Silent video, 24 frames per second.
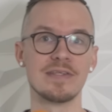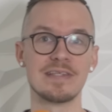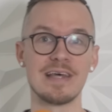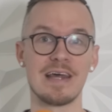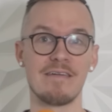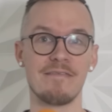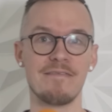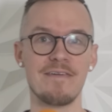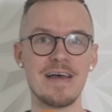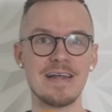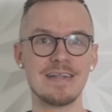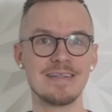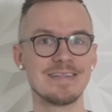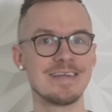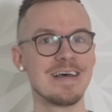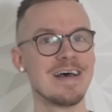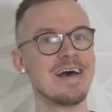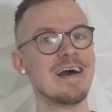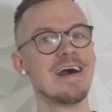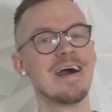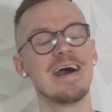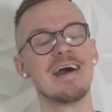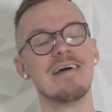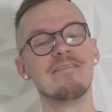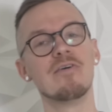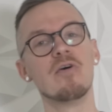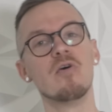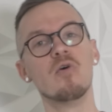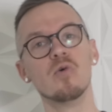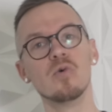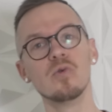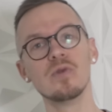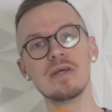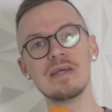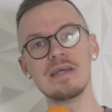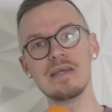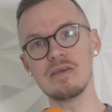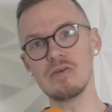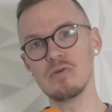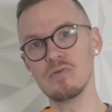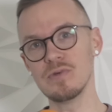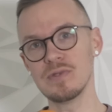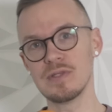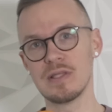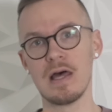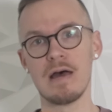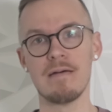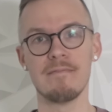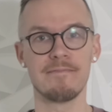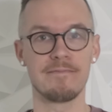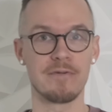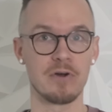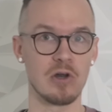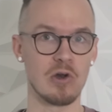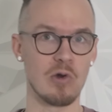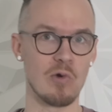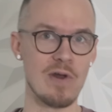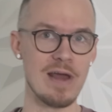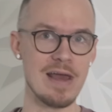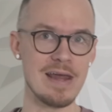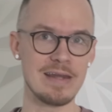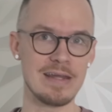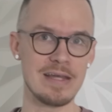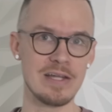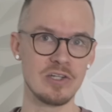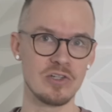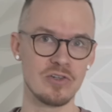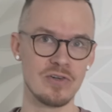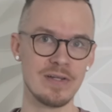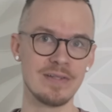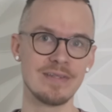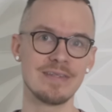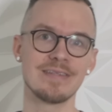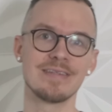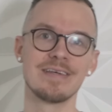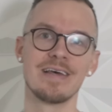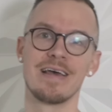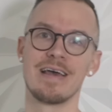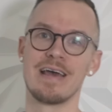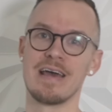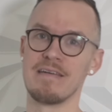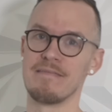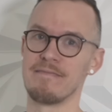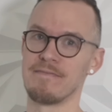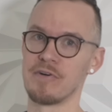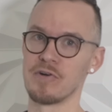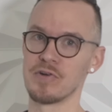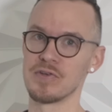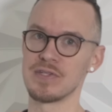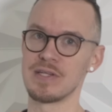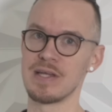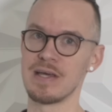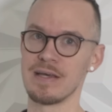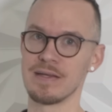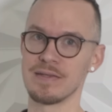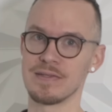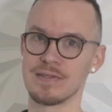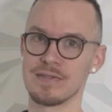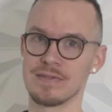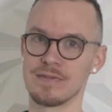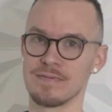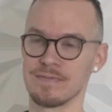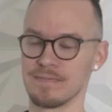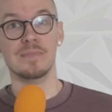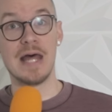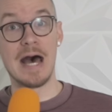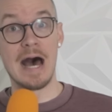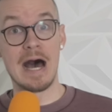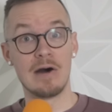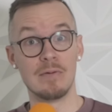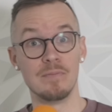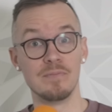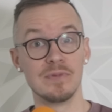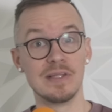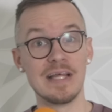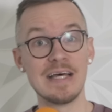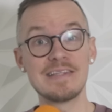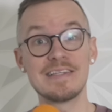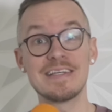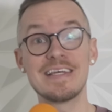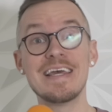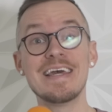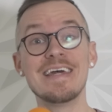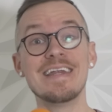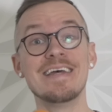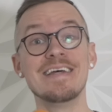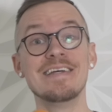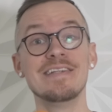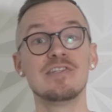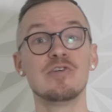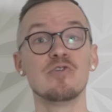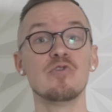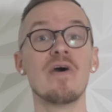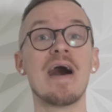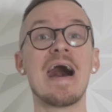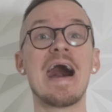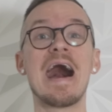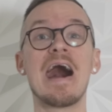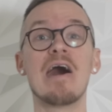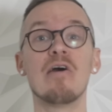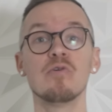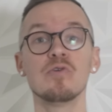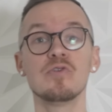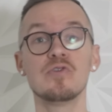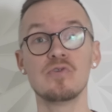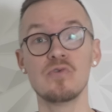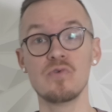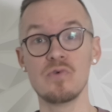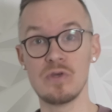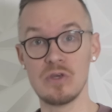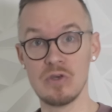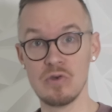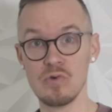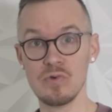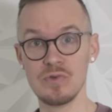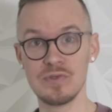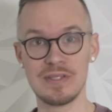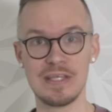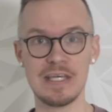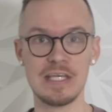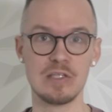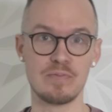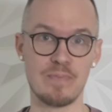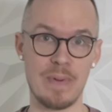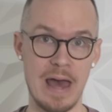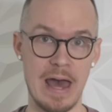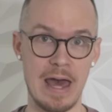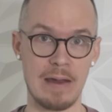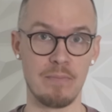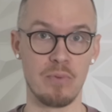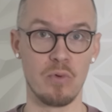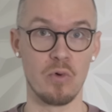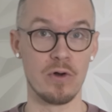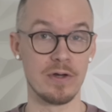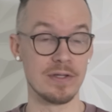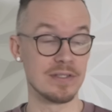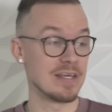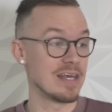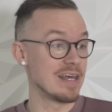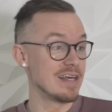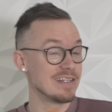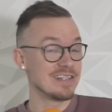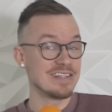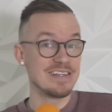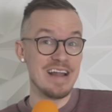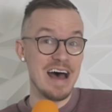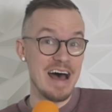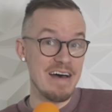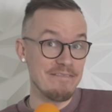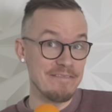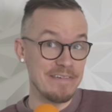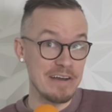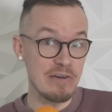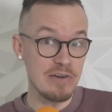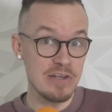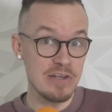boys at events, I've only used them for grand entrance and first dance. Now, let's get into how to use these bad boys. It's not